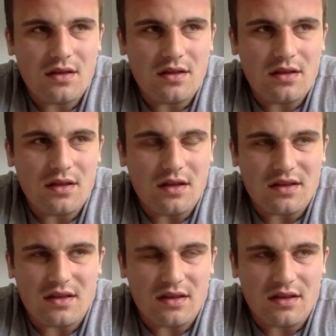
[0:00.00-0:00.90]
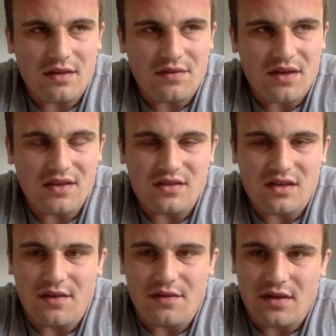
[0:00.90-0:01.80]
like if kids
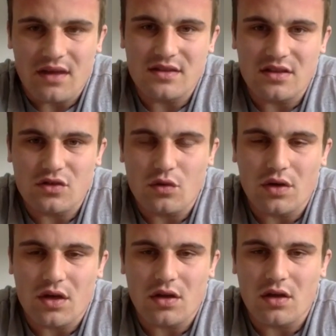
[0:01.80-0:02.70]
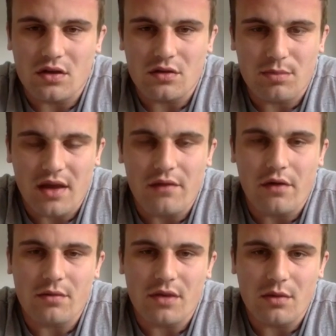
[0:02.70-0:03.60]
at school are gonna play
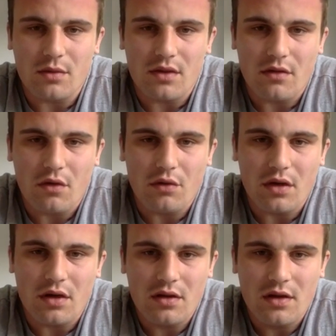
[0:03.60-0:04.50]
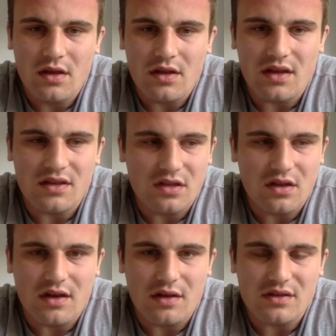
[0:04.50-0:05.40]
rugby when they're older, they need to learn
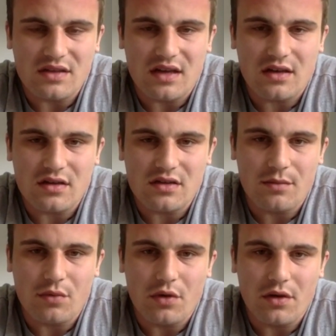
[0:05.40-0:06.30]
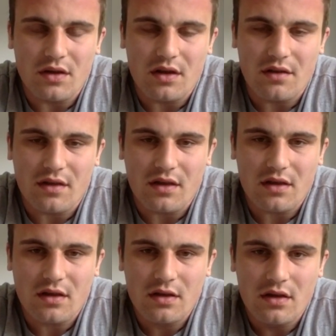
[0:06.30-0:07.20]
how to tackle at some point. And I think
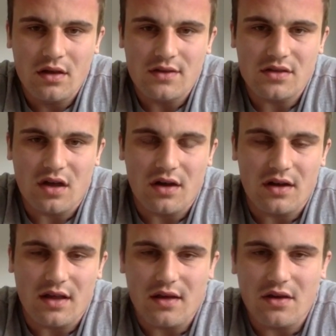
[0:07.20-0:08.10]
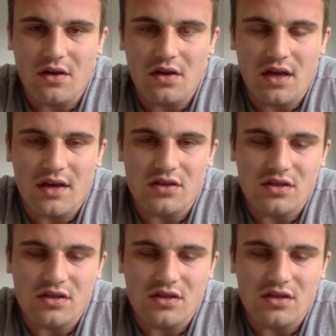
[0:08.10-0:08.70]
starting at that early age